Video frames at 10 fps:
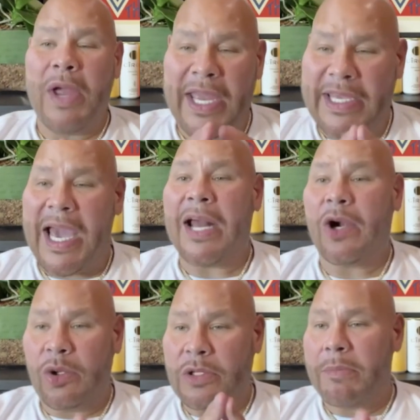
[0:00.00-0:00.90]
We
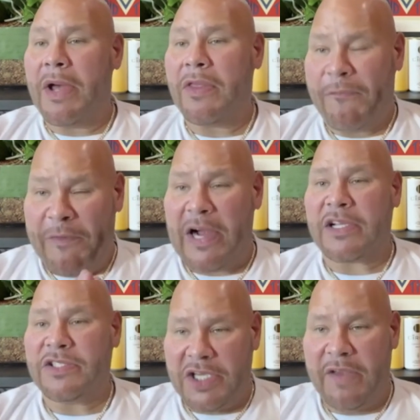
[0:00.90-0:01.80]
ghetto the
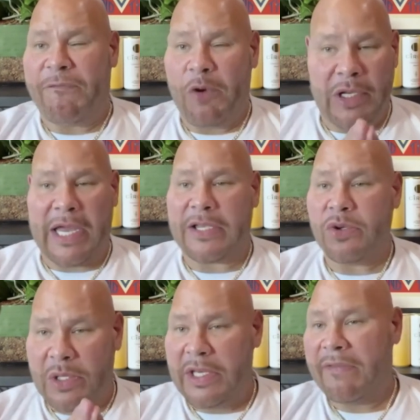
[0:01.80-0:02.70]
motherfucking G4
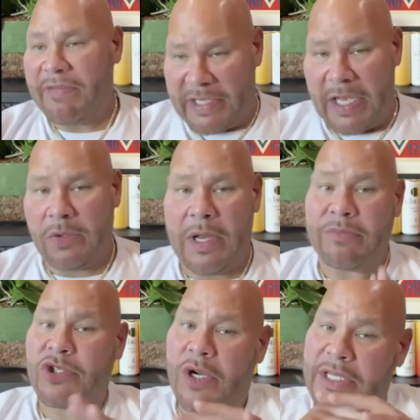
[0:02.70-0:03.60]
like you can never ghetto.
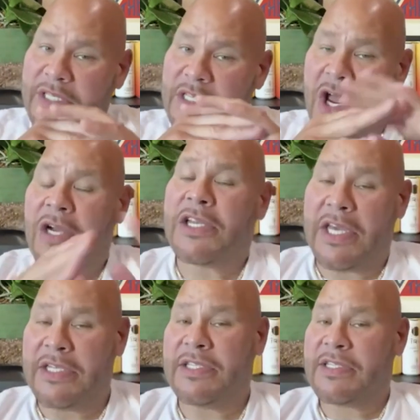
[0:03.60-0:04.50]
I'm sure these young
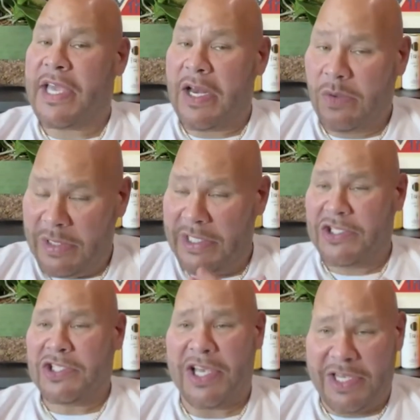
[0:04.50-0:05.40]
kids is ghettoing
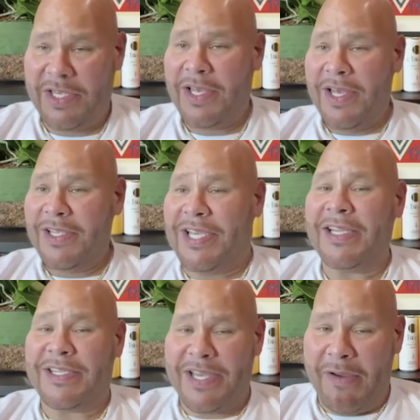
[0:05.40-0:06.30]
this shit
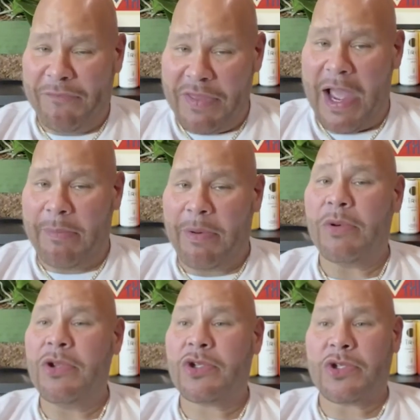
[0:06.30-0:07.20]
to death now.
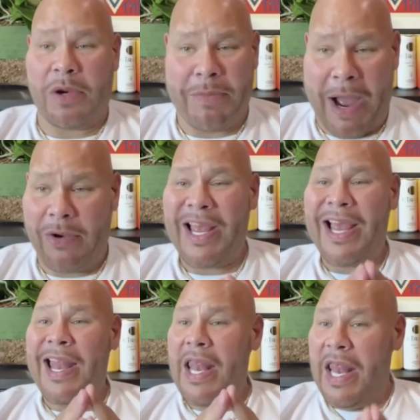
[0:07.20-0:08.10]
But when you talk about
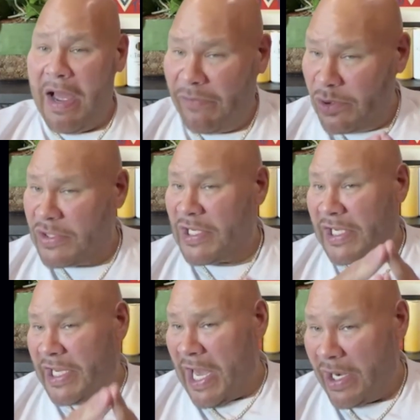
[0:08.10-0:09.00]
levels
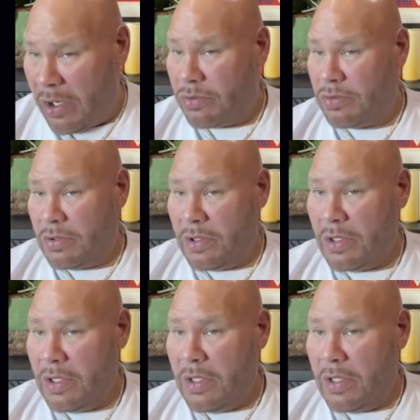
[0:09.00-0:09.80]
of ghetto,